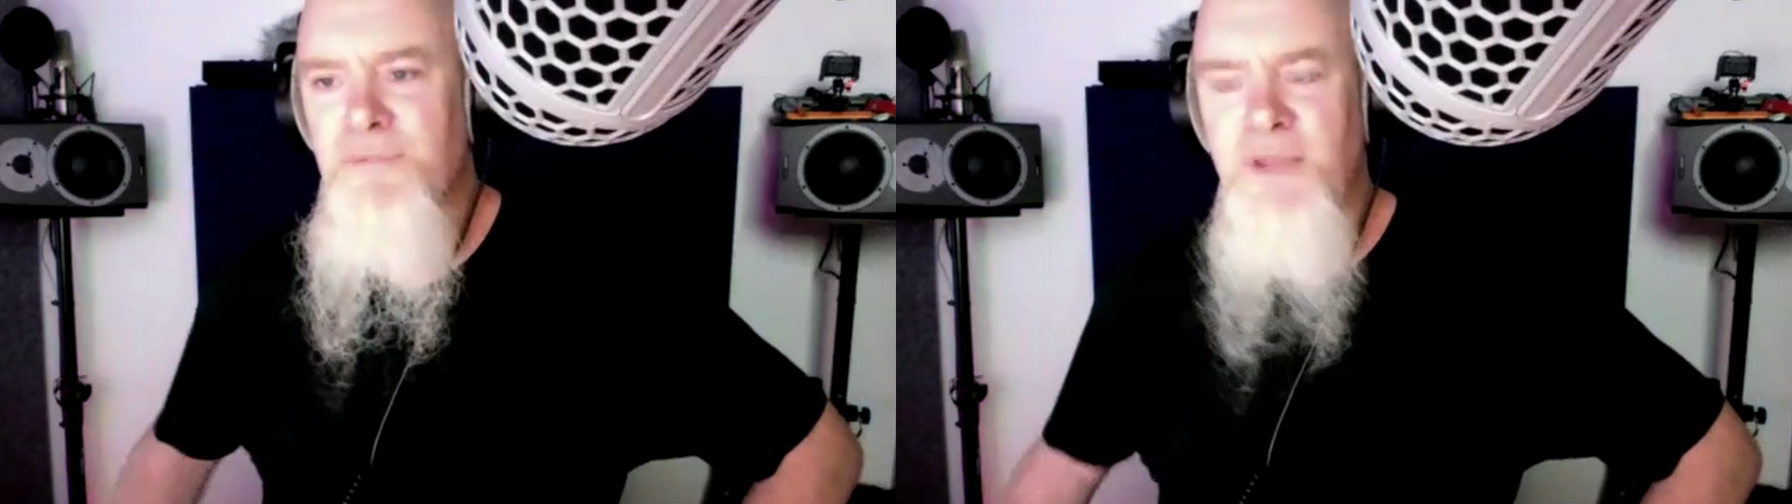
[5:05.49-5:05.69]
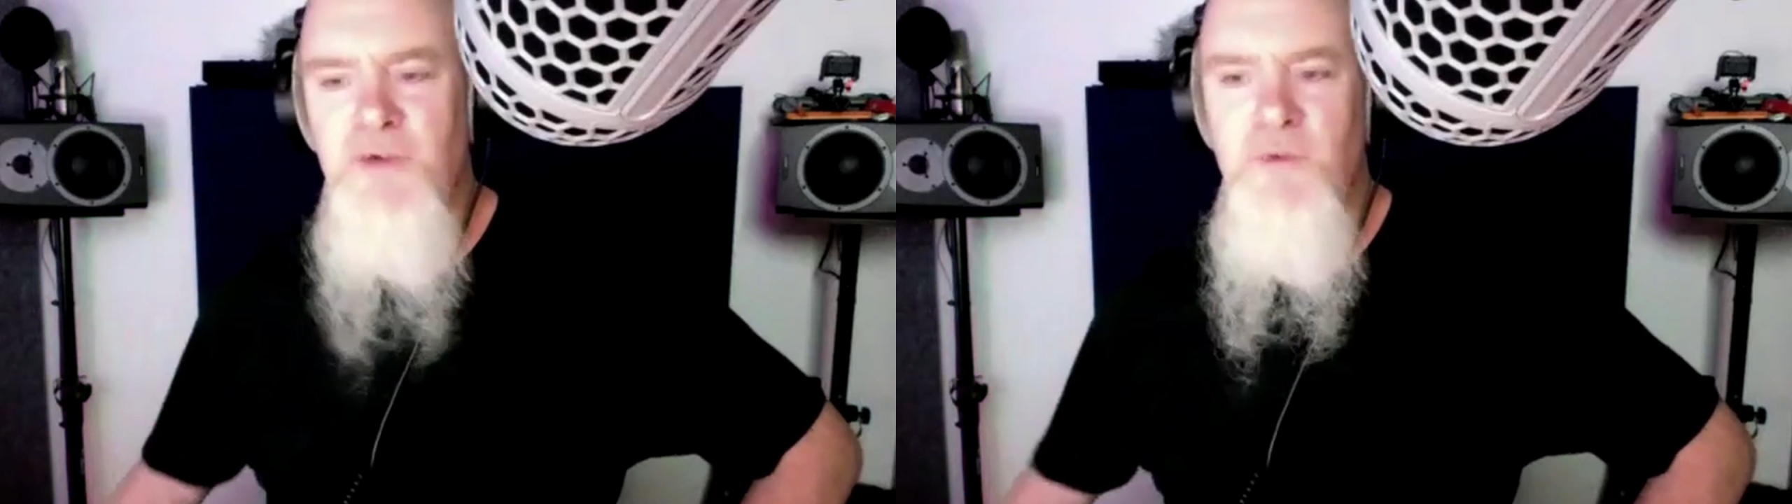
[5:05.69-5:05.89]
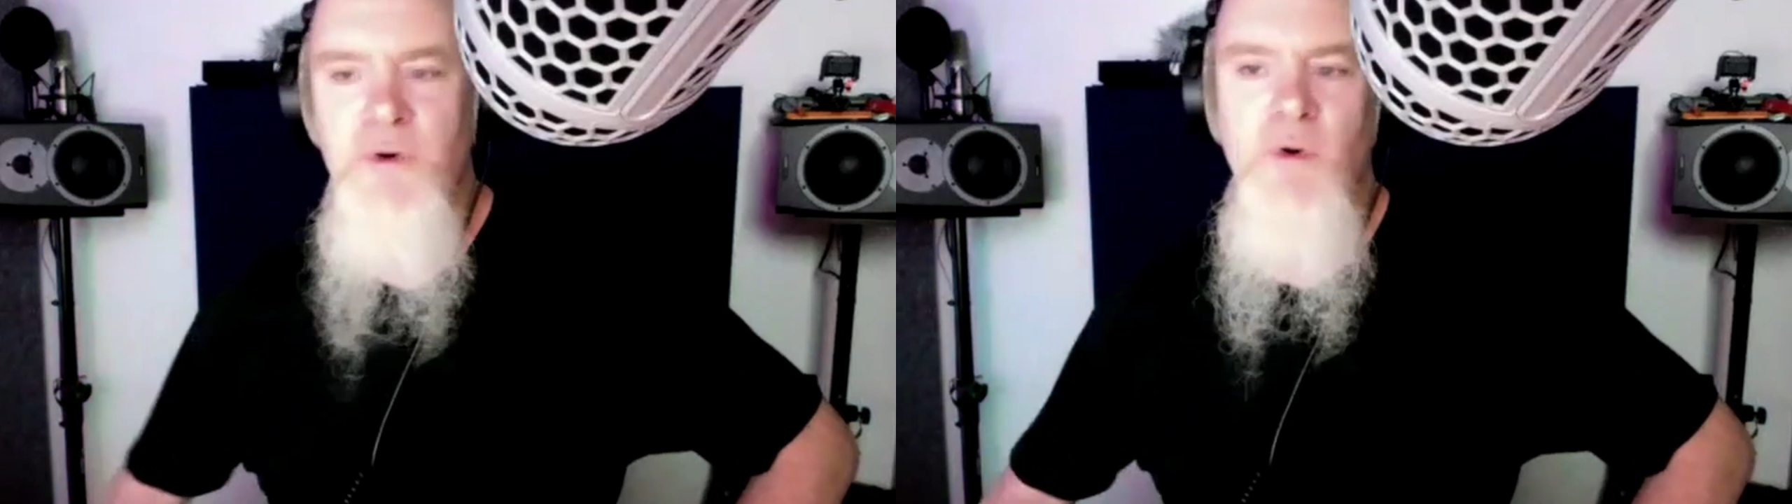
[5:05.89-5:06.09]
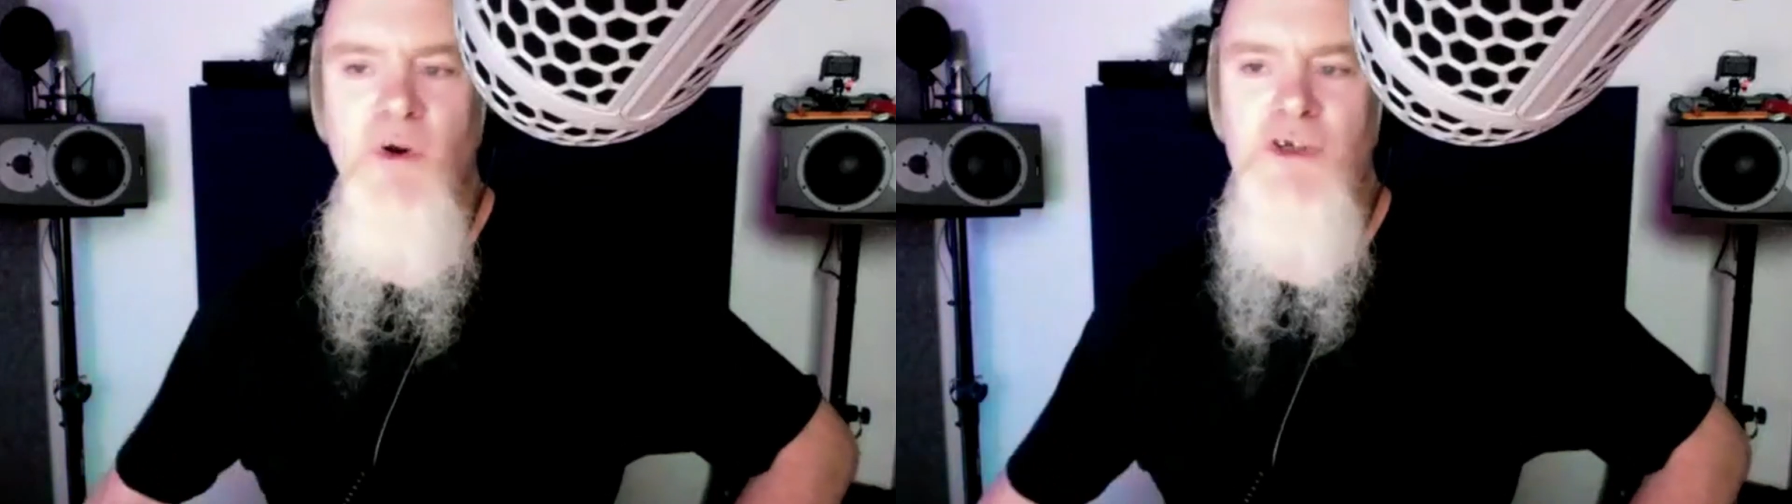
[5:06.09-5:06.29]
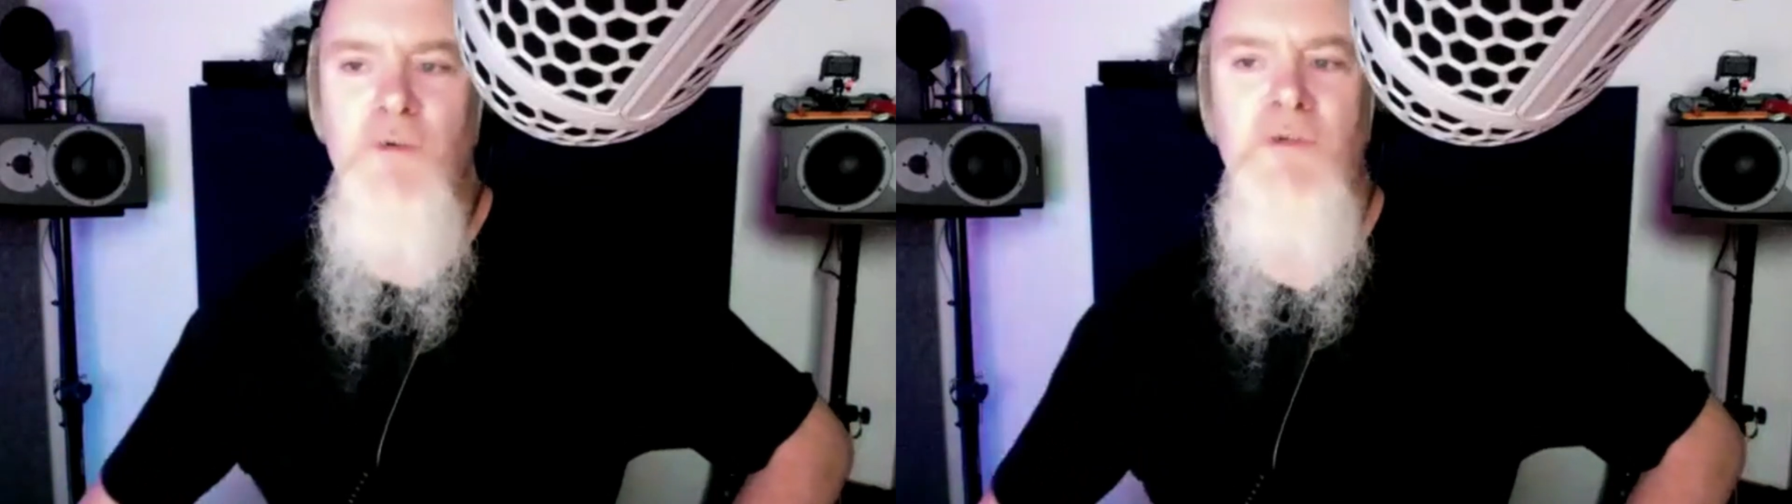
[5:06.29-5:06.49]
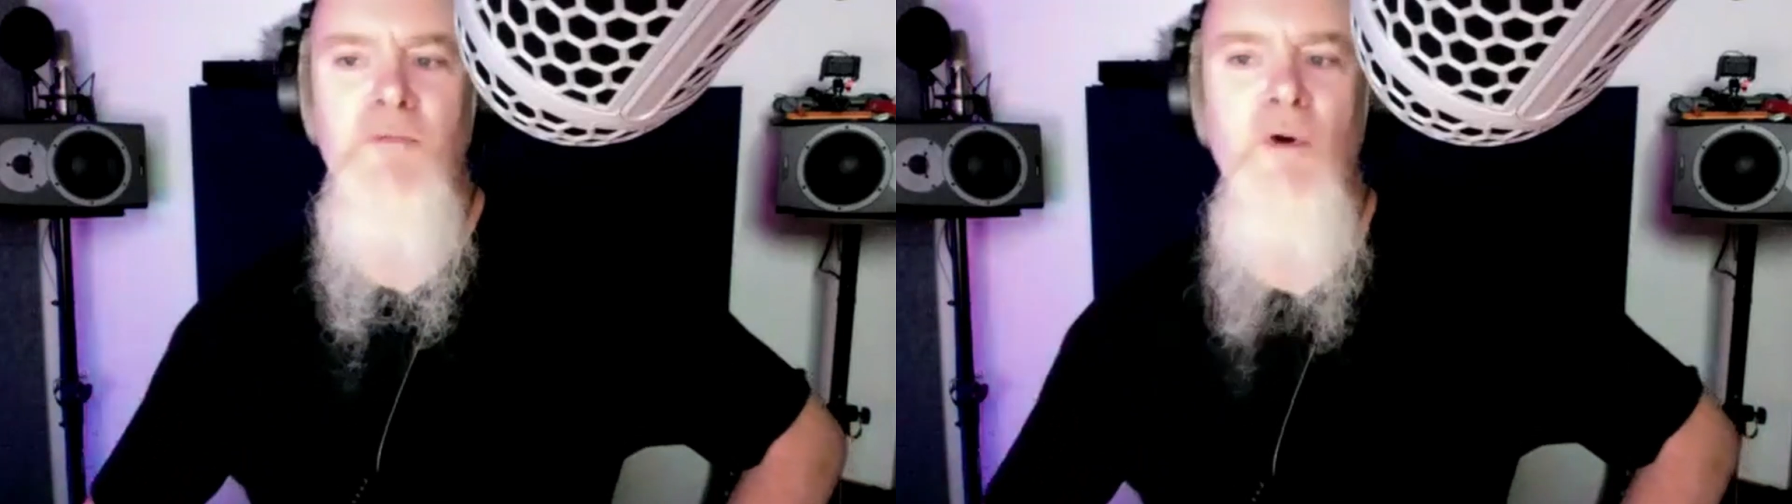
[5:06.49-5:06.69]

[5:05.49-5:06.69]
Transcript: That's what it was. So it was